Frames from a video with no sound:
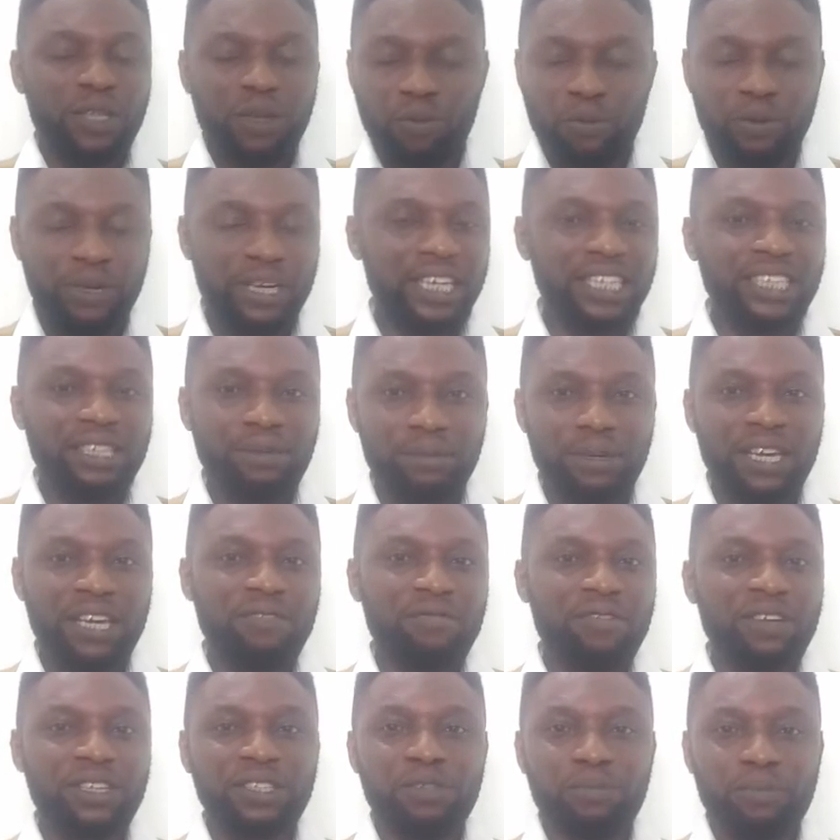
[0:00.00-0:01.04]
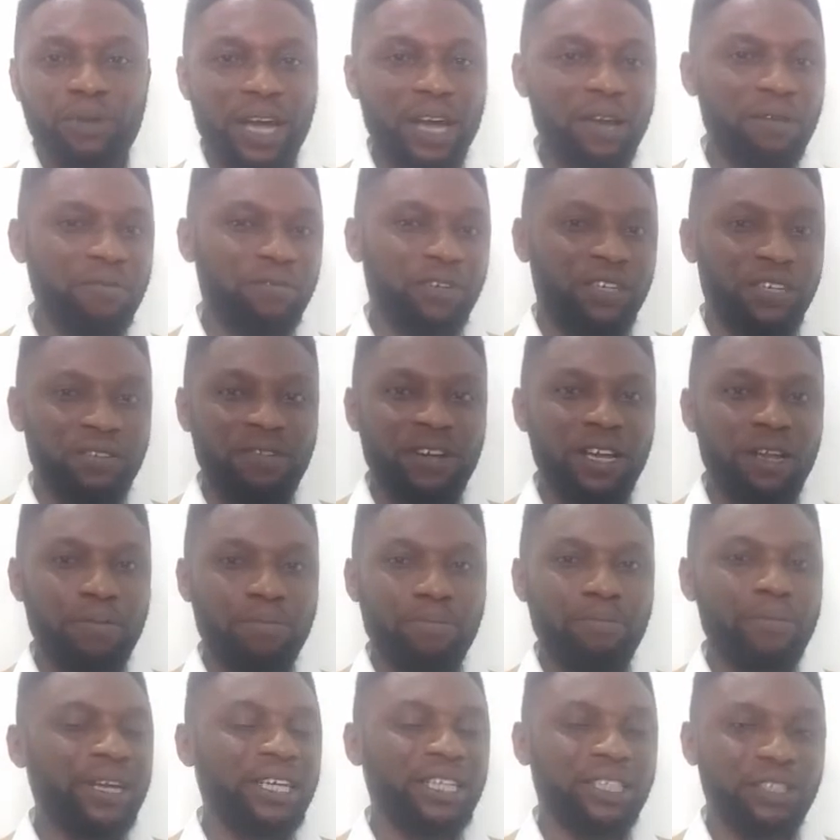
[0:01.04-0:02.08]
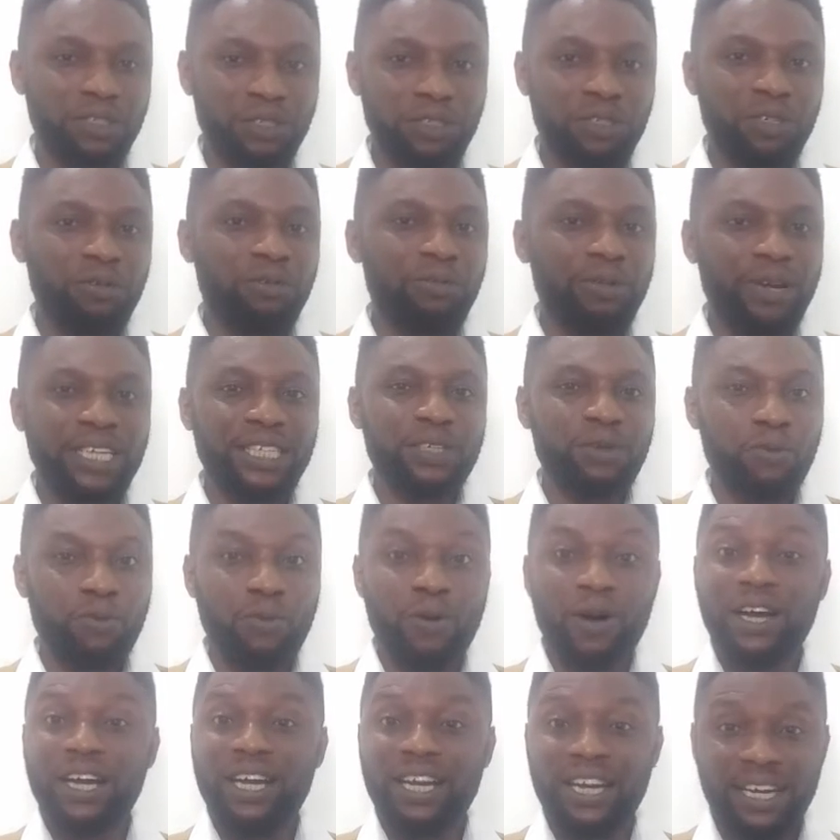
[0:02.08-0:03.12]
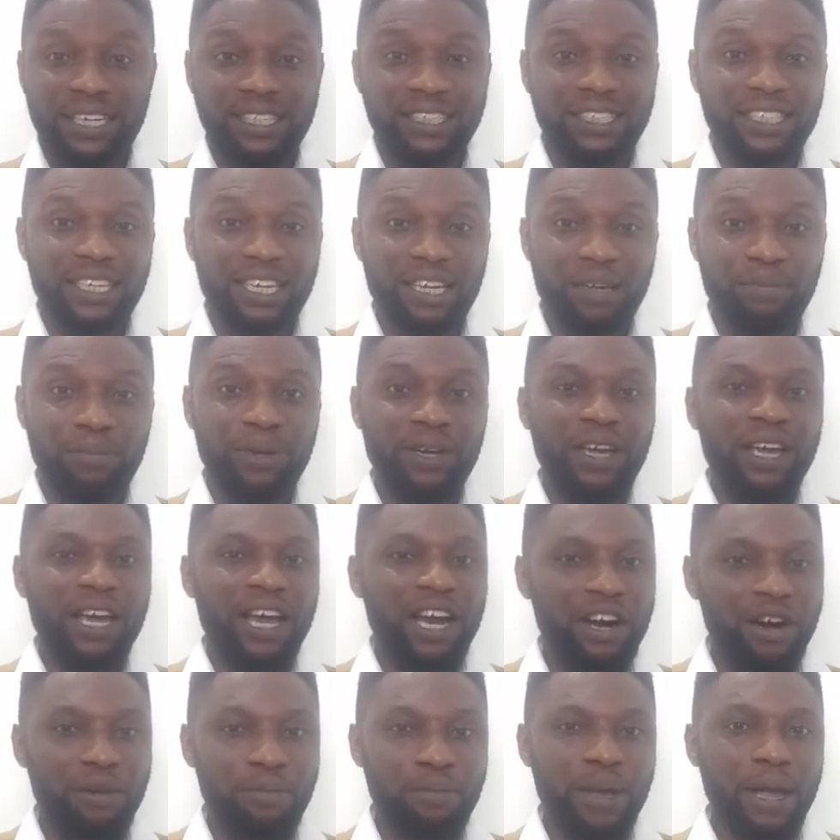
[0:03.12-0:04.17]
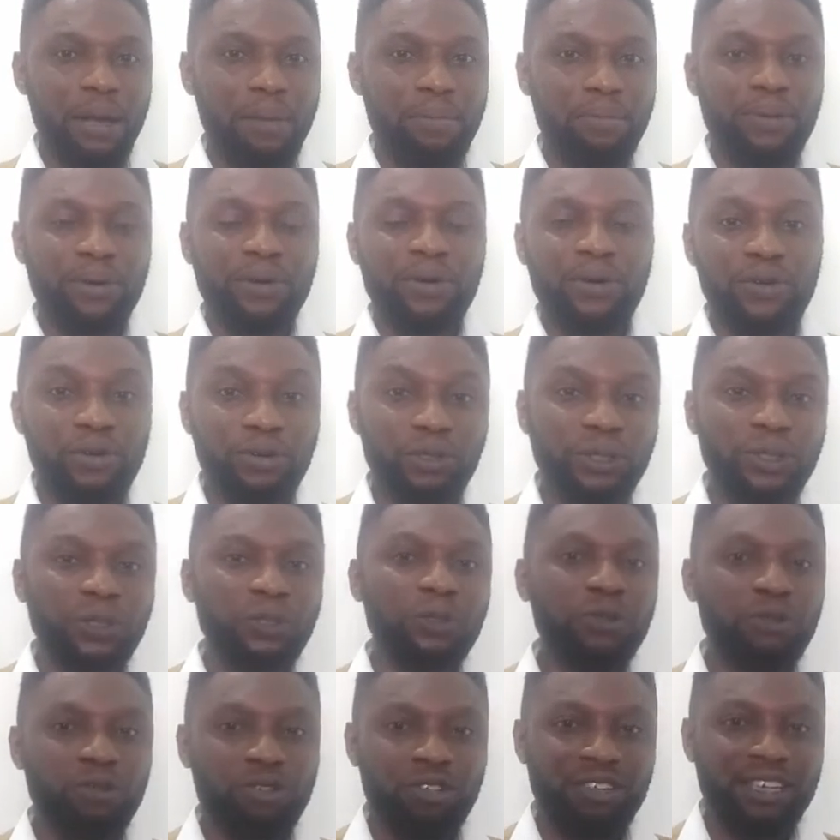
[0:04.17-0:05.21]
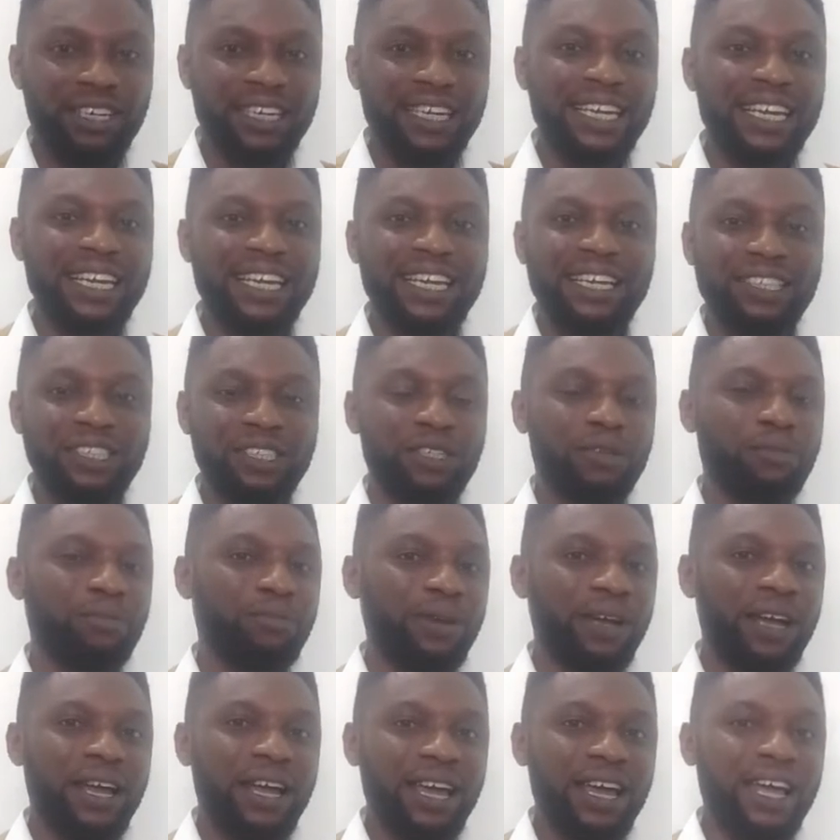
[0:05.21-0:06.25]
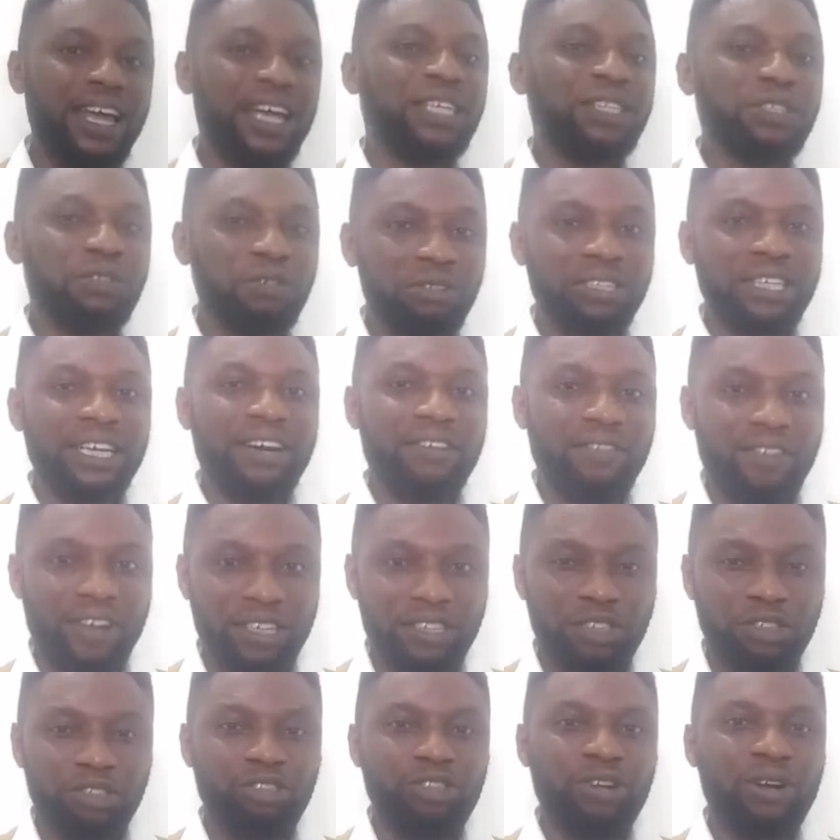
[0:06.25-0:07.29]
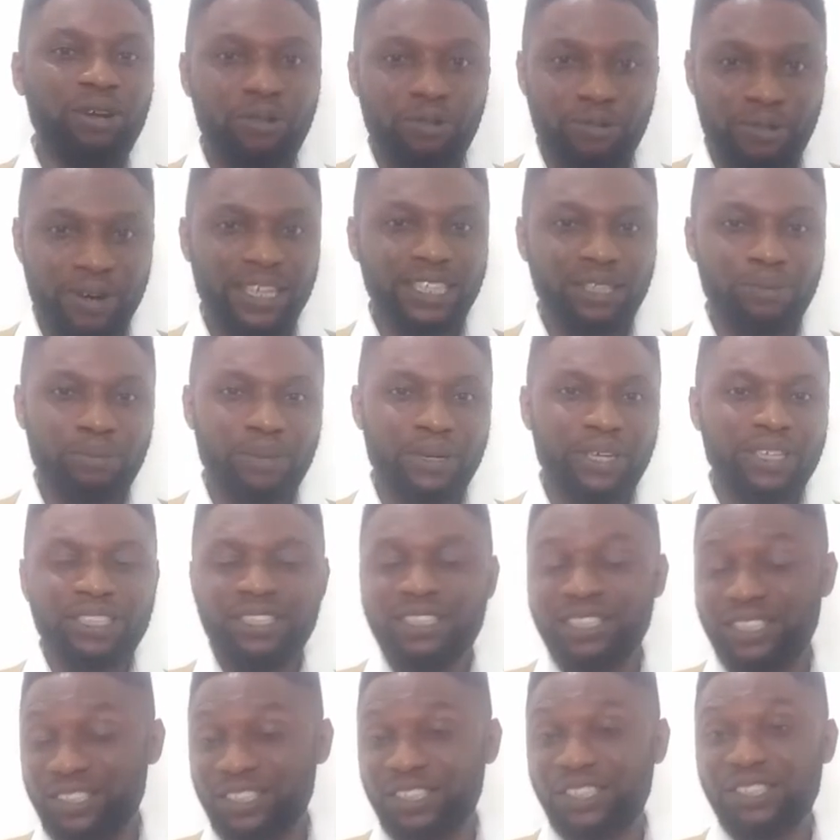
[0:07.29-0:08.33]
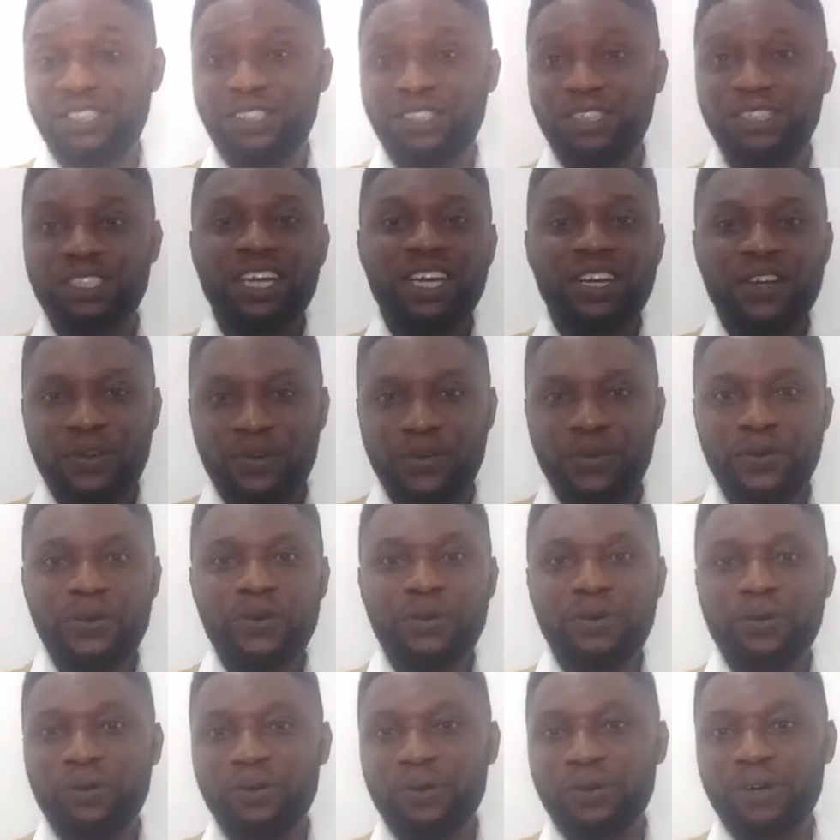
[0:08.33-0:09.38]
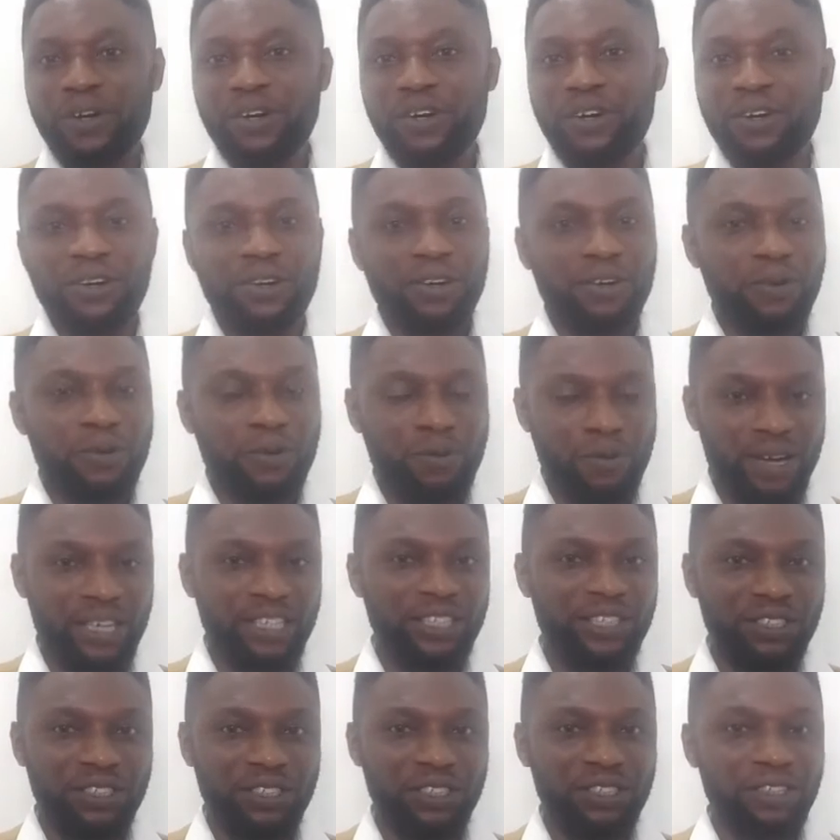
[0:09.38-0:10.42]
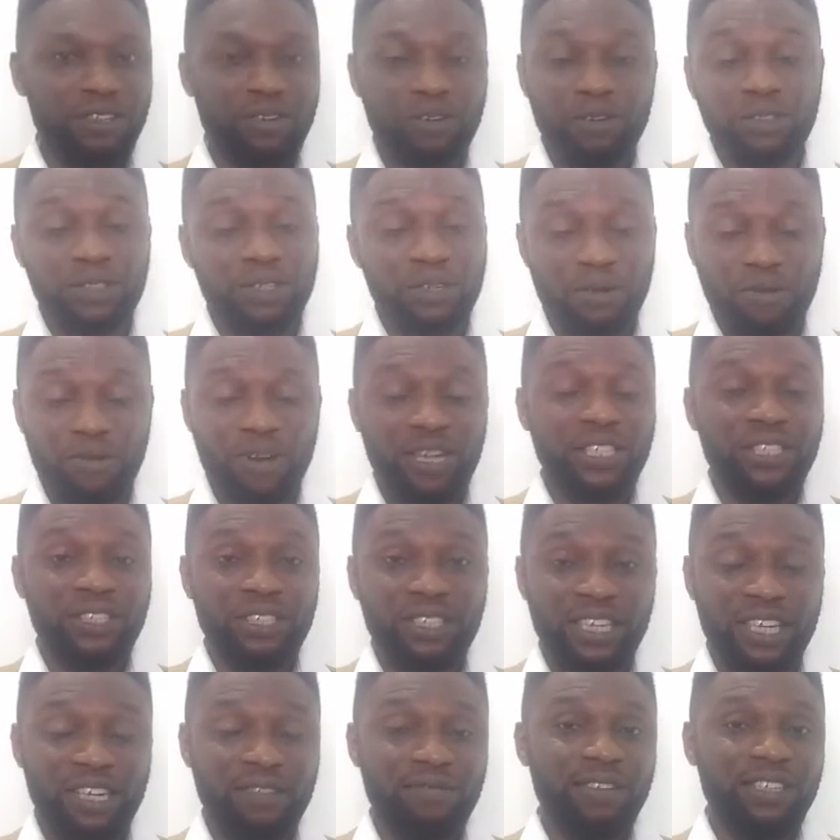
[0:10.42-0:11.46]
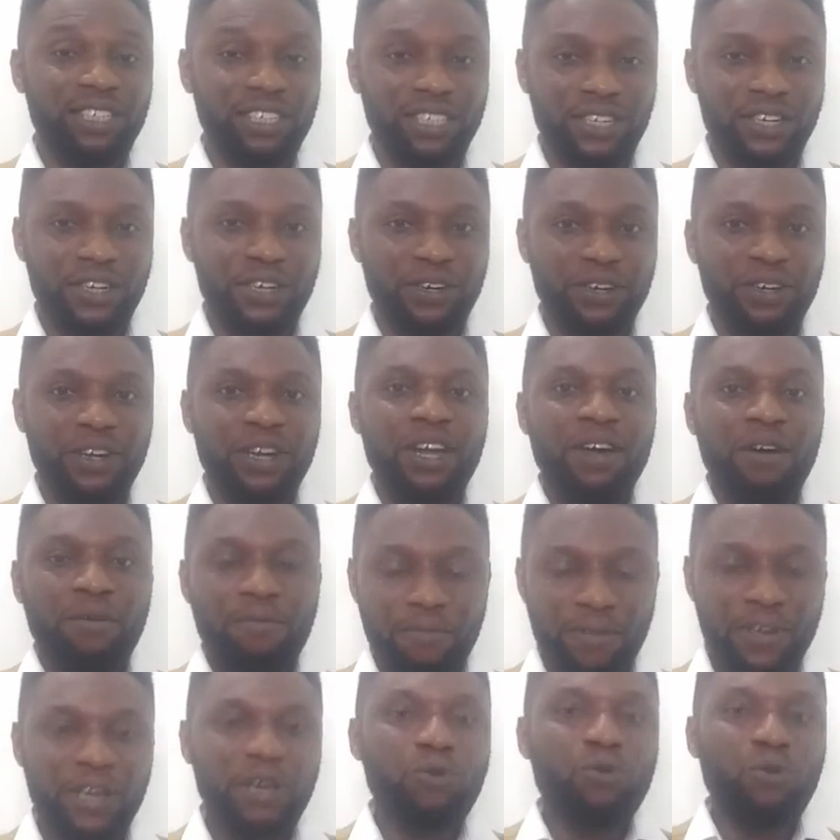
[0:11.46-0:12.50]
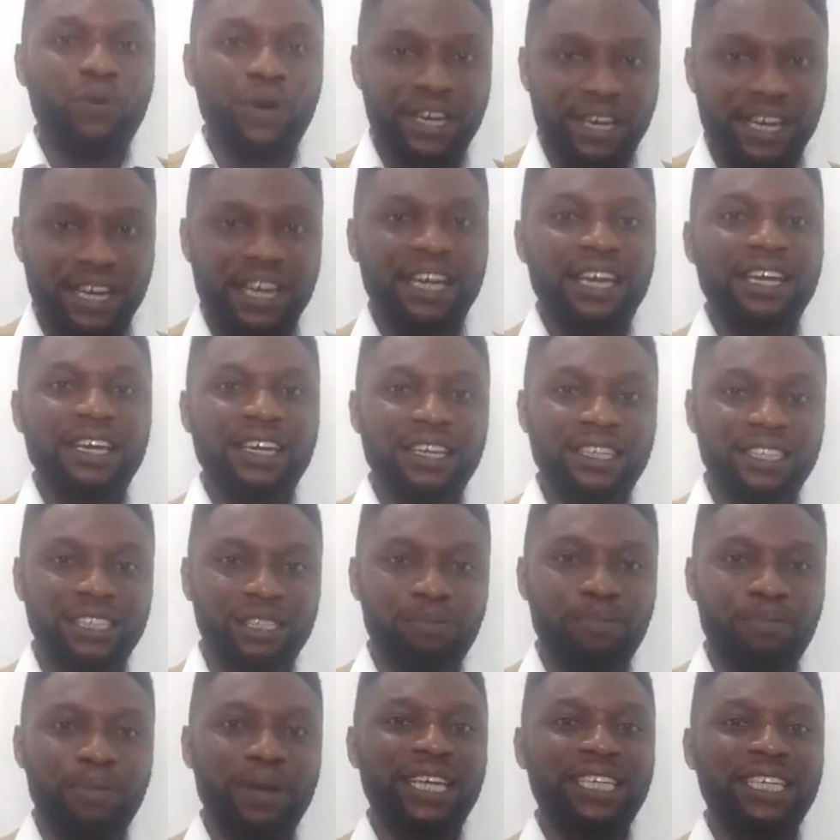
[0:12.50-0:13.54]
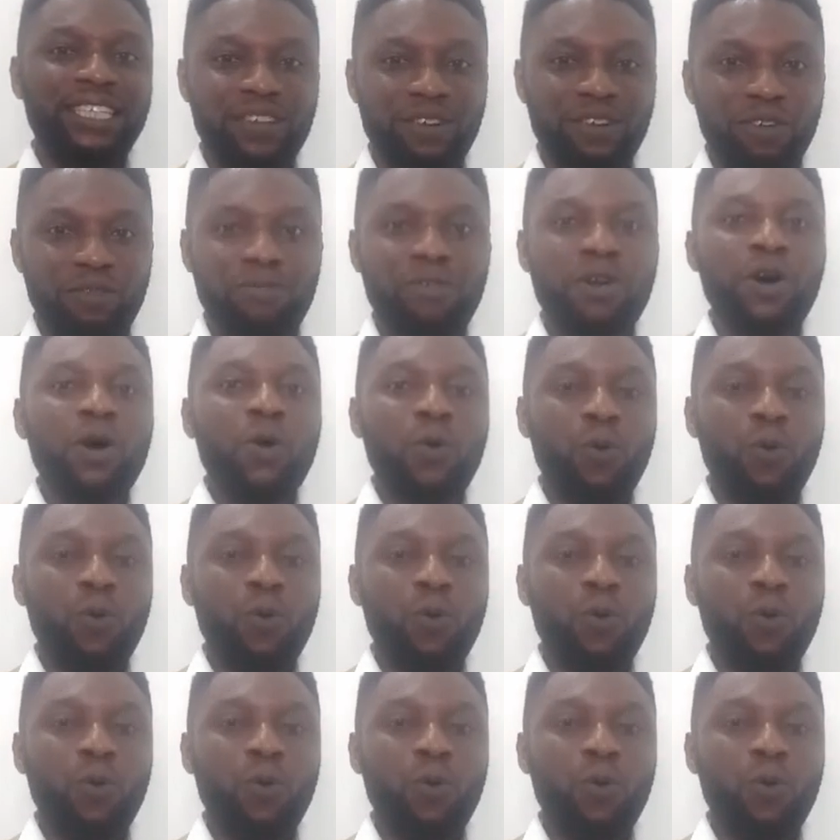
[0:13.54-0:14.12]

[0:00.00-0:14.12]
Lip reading: With these, I'm giving some kind of development to the reason why I sleep. Remember, you do not need some extraterrestrial response to your question or to the question given to you. Think within the space of